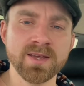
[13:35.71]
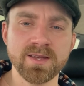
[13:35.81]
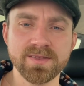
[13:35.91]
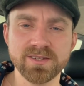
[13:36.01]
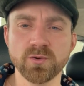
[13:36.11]

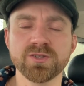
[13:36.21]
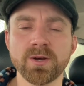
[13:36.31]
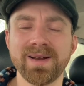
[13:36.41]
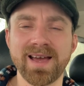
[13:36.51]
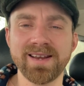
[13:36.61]
There's
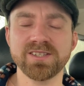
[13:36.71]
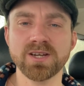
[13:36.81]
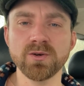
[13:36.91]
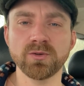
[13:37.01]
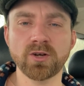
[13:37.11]
also an
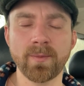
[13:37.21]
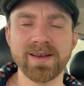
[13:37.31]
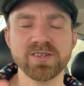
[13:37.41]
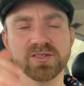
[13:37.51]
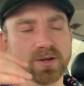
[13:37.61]
anecdotal
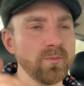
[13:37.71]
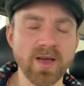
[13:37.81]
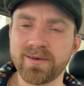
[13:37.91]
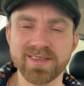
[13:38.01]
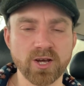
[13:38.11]
comment
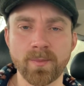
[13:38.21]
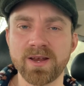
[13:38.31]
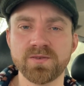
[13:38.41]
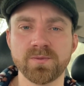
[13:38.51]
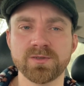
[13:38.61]
somewhere in the
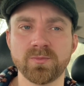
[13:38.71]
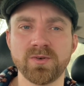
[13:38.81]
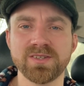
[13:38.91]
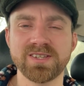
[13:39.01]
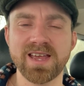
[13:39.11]
comments from
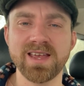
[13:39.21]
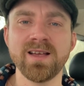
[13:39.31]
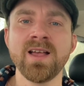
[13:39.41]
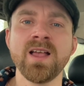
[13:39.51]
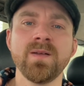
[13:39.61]
someone saying